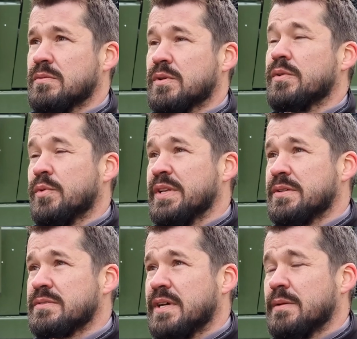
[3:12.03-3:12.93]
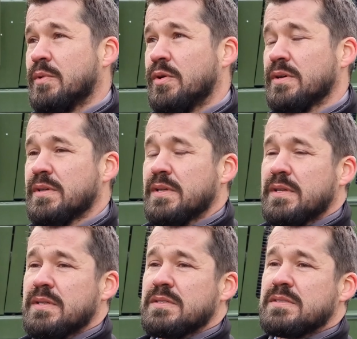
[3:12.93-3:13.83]
good winters anymore,
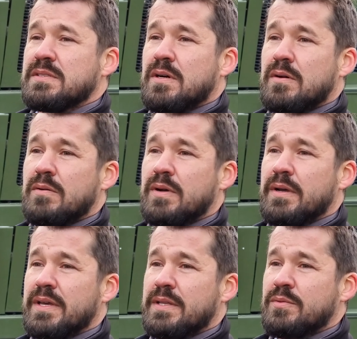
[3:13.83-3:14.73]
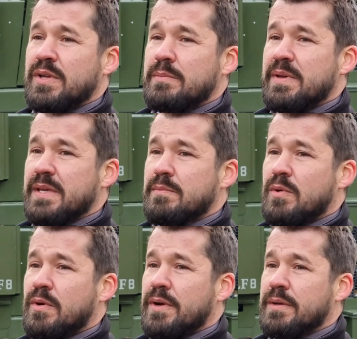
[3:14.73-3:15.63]
so it will be
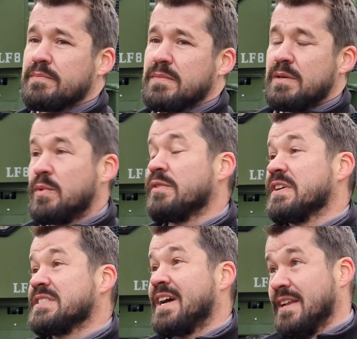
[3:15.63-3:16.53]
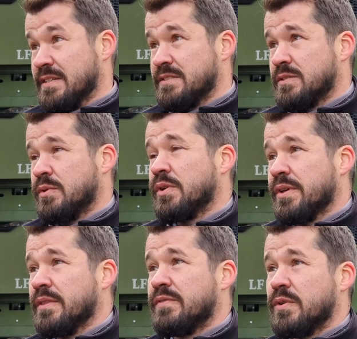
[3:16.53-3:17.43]
more of a challenge to
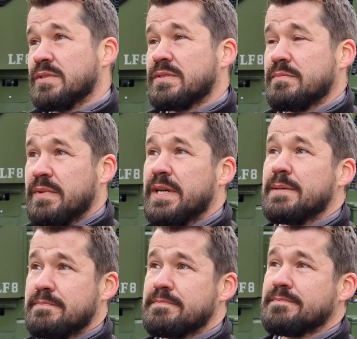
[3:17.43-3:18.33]
work in the forest. Yeah.